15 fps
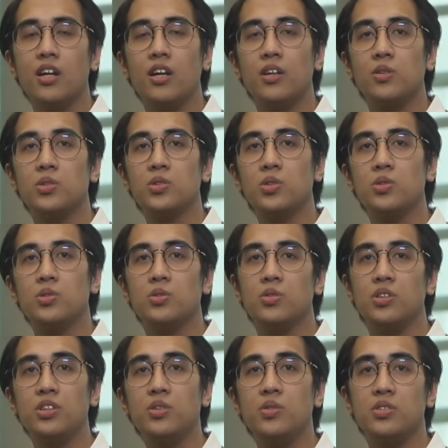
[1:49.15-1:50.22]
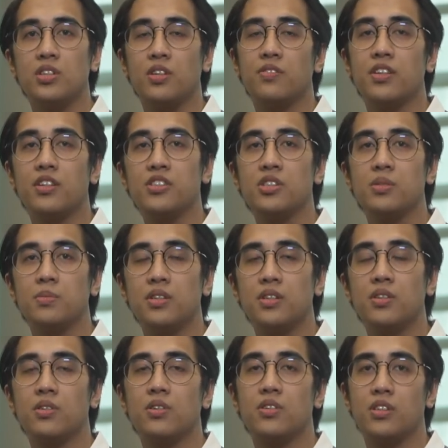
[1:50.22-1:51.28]
and also to reduce their financial
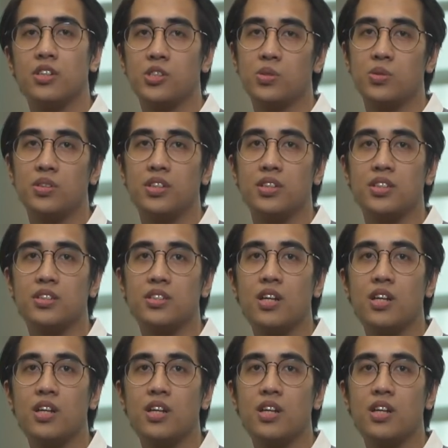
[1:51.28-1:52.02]
burden on their shoulders.